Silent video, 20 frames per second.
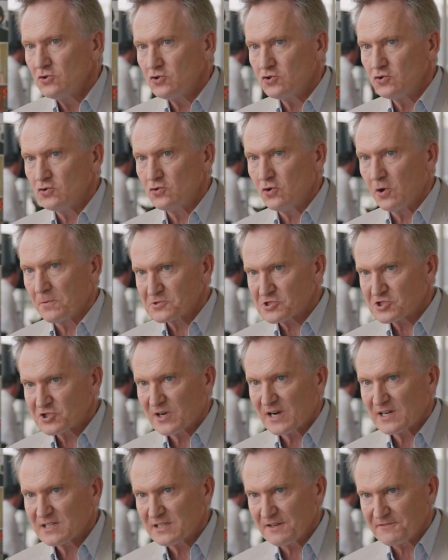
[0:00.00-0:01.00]
to
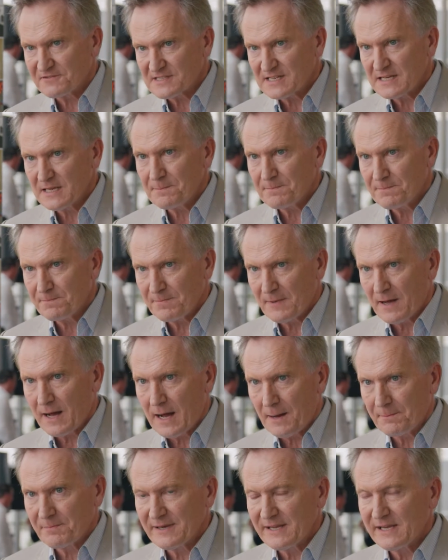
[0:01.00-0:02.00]
obstructive sleep
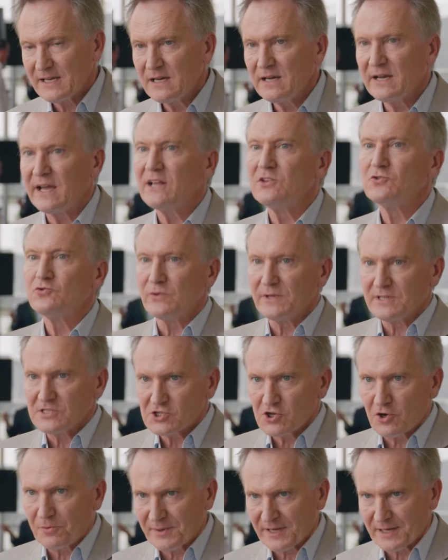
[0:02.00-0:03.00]
apnea and to
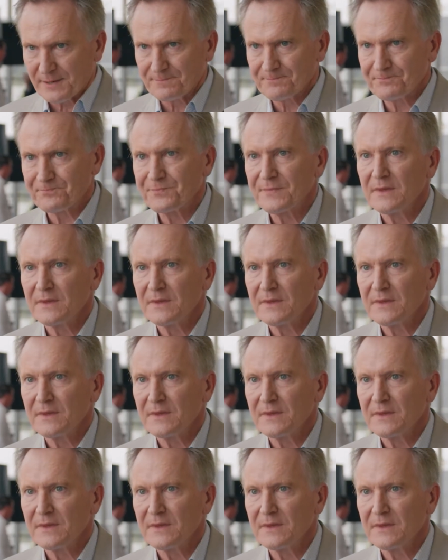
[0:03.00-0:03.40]
insomnia.